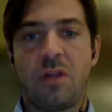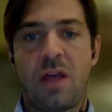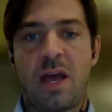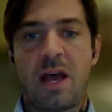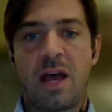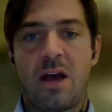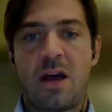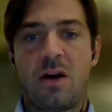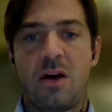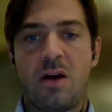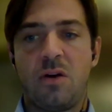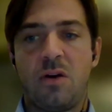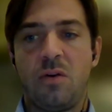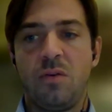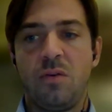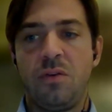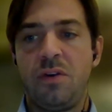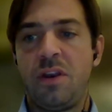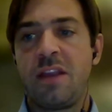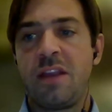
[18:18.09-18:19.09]
how
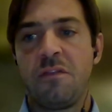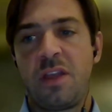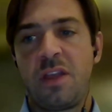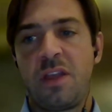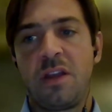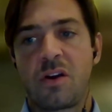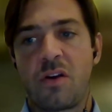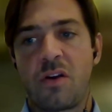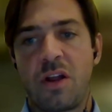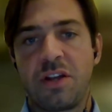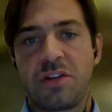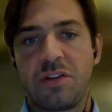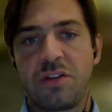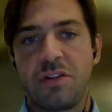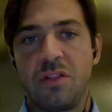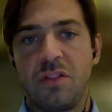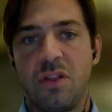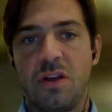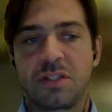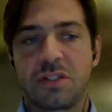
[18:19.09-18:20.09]
native the
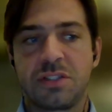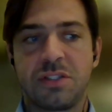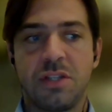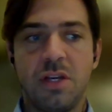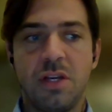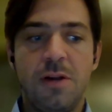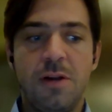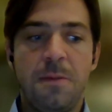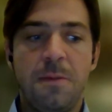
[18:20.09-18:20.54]
integration looks.